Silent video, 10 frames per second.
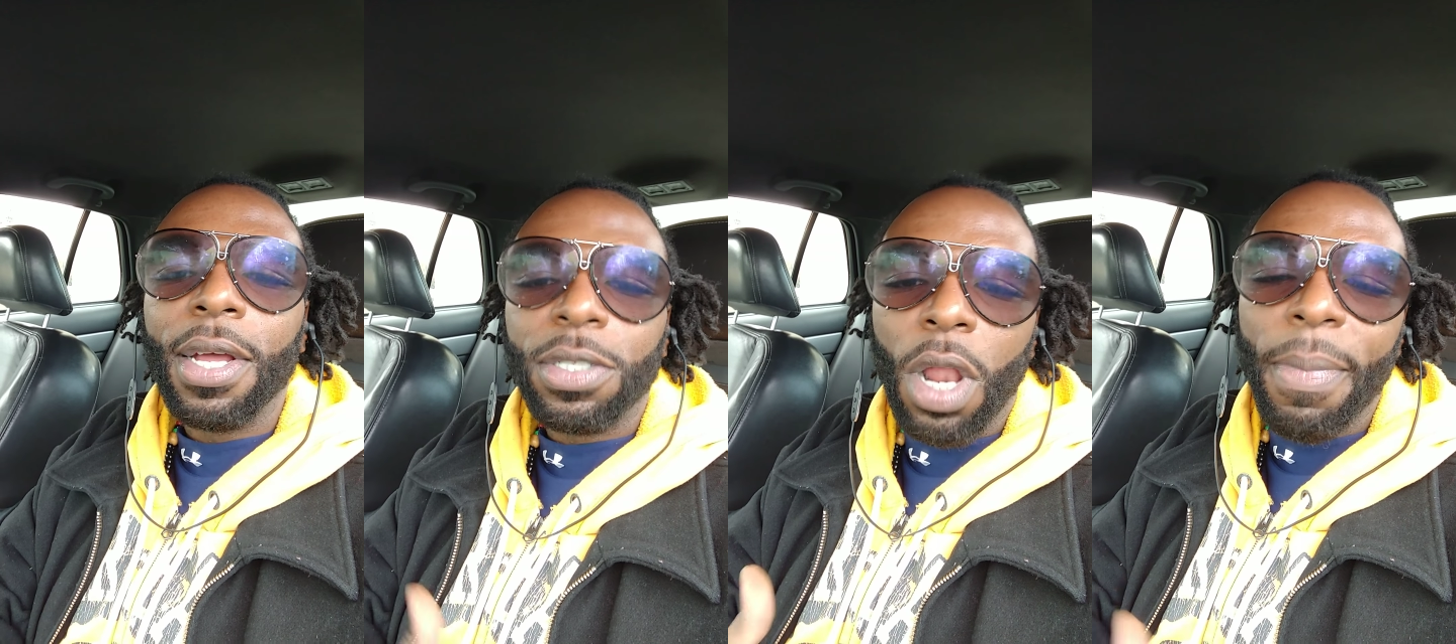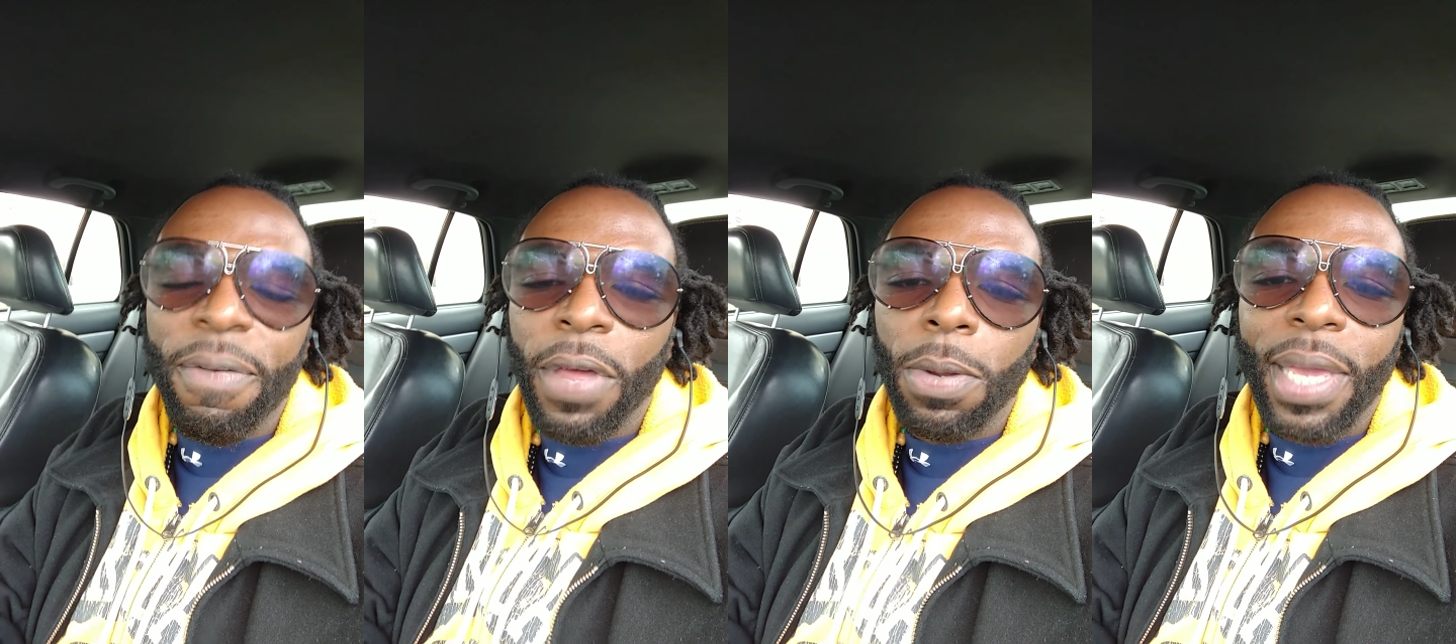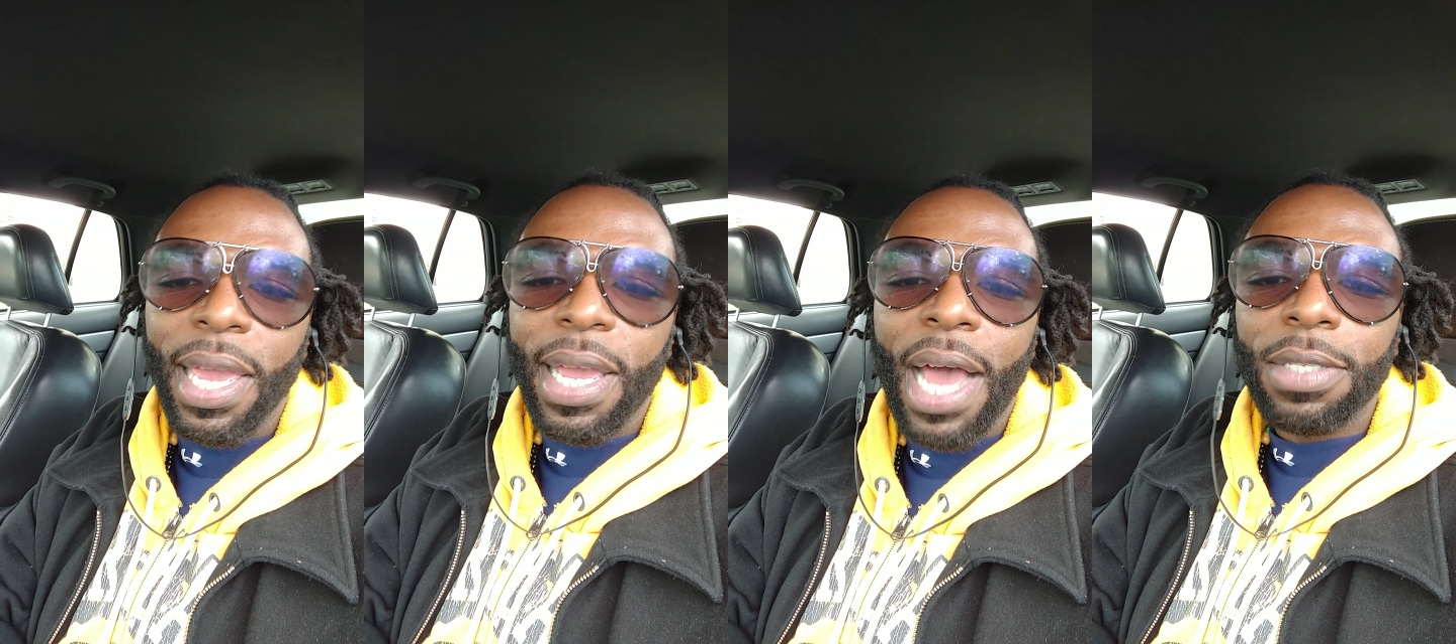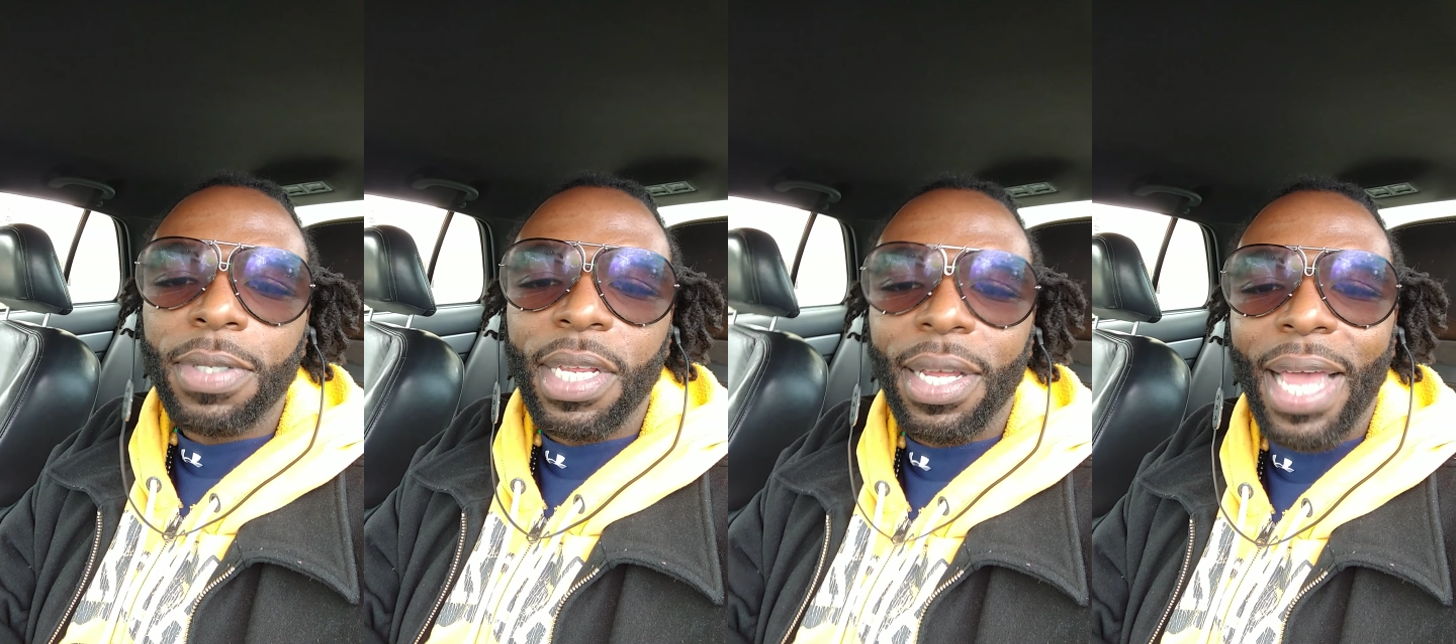to all my fellow king gods
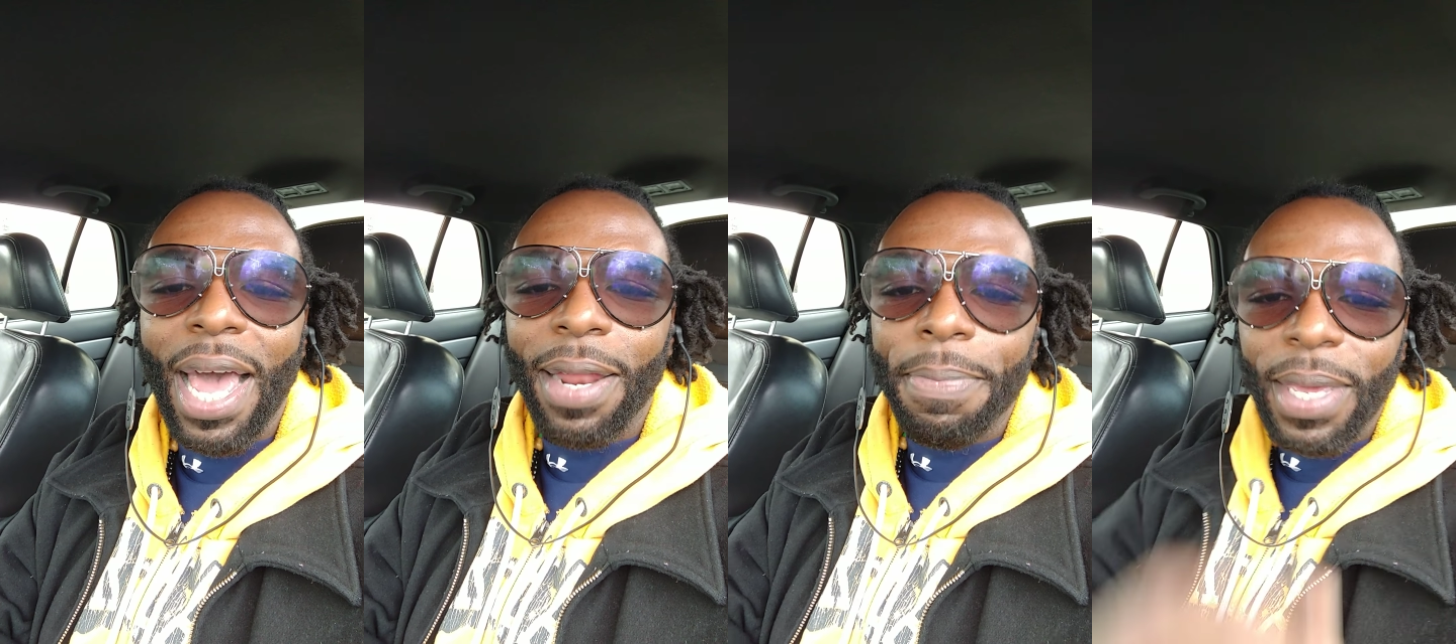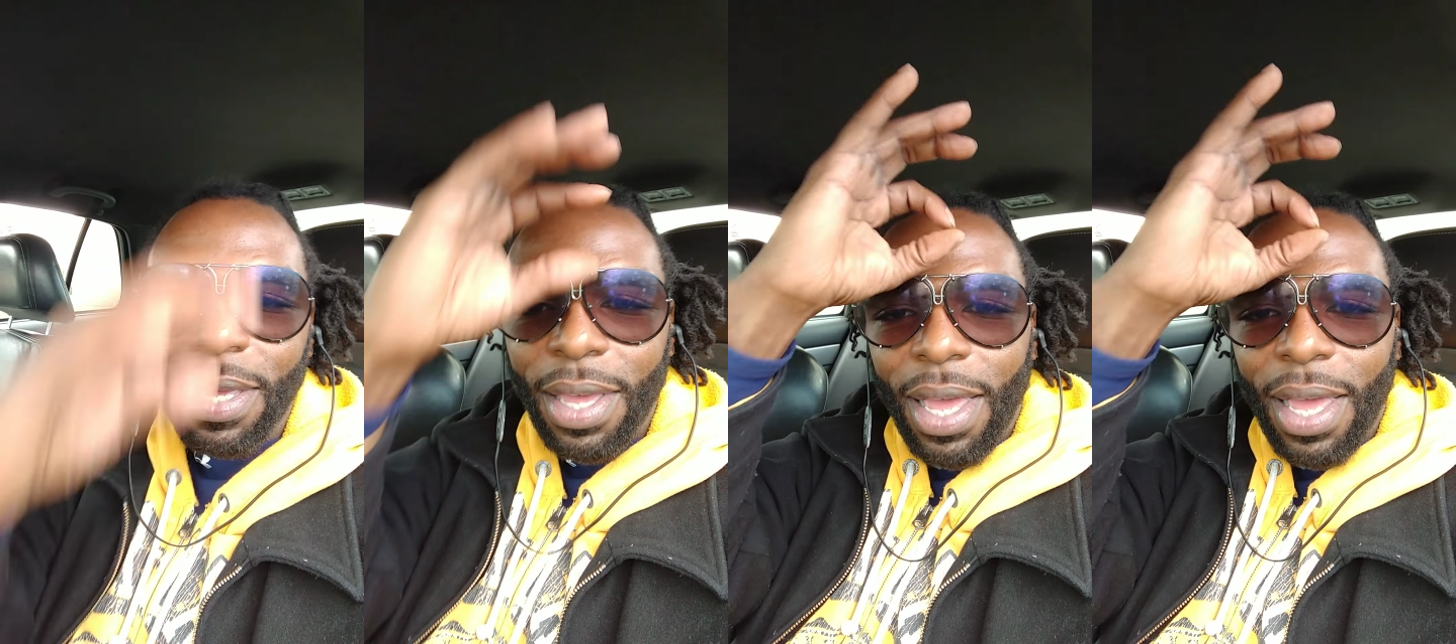who see the God in me.